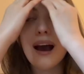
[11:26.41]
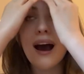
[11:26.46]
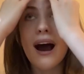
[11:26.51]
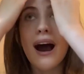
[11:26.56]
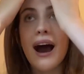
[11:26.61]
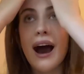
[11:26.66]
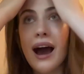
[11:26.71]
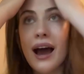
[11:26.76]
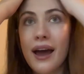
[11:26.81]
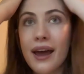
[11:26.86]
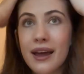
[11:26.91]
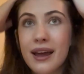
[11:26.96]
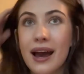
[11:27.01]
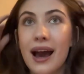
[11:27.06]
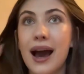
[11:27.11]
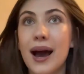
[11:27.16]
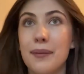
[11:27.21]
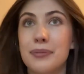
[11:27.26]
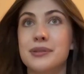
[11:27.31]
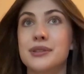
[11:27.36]
I
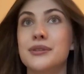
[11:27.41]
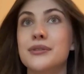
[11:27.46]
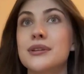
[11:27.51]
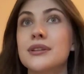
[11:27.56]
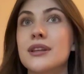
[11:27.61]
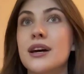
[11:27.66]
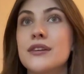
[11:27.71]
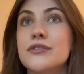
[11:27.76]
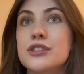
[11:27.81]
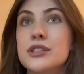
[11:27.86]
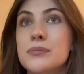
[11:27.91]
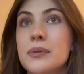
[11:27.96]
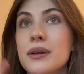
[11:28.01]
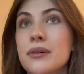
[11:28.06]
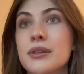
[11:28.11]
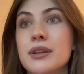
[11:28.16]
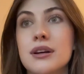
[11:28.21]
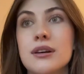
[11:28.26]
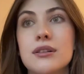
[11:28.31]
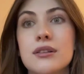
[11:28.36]
absolutely love just being
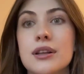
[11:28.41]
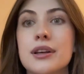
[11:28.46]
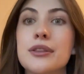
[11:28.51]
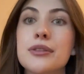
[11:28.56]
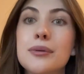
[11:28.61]
able to click